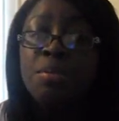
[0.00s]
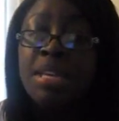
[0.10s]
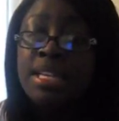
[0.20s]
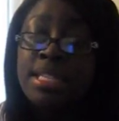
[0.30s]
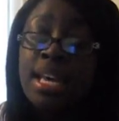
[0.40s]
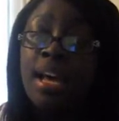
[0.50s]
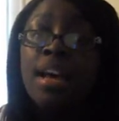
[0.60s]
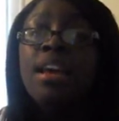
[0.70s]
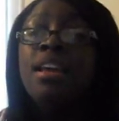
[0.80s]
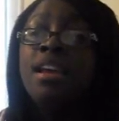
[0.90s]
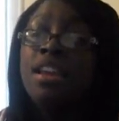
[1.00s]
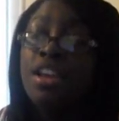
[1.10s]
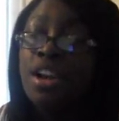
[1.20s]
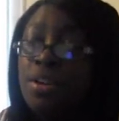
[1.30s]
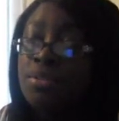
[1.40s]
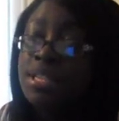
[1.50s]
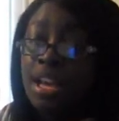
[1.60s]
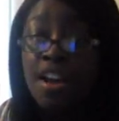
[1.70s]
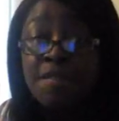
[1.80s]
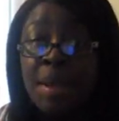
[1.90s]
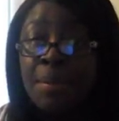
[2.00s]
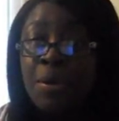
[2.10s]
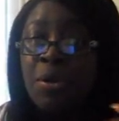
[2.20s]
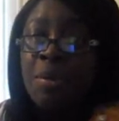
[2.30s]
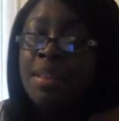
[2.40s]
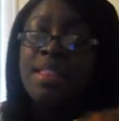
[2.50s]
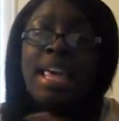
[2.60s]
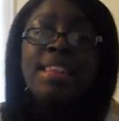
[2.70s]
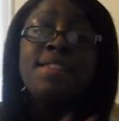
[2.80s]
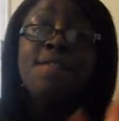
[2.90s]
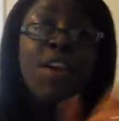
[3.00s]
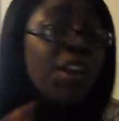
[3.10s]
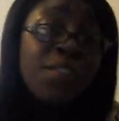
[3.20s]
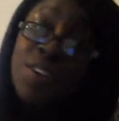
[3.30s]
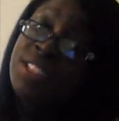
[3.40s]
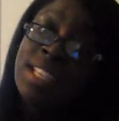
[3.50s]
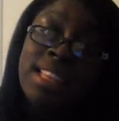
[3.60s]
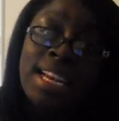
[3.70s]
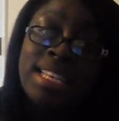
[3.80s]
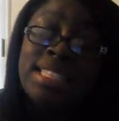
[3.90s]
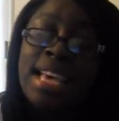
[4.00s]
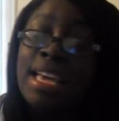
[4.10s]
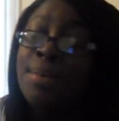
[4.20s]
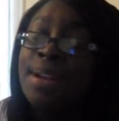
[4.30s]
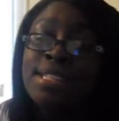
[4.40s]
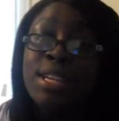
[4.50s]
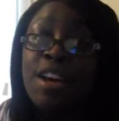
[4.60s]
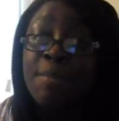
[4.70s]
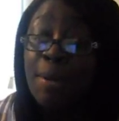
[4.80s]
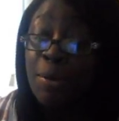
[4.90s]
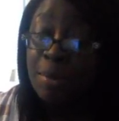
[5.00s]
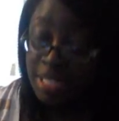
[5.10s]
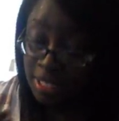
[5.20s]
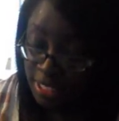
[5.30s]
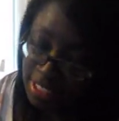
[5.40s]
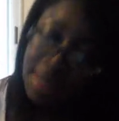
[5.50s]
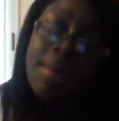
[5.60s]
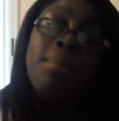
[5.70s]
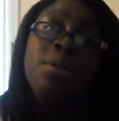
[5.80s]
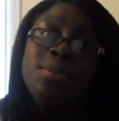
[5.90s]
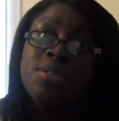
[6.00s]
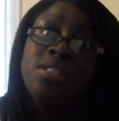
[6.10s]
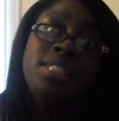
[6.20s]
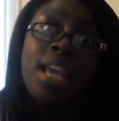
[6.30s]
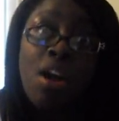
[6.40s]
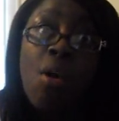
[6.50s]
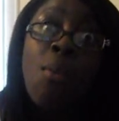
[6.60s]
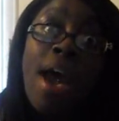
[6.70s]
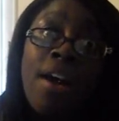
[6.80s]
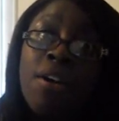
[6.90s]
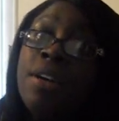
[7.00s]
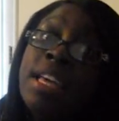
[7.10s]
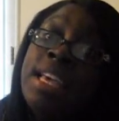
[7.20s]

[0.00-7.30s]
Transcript: me to you know take off my robe and like the very first thing that he said when i took off my robe and he looked at my boob was just like oh wow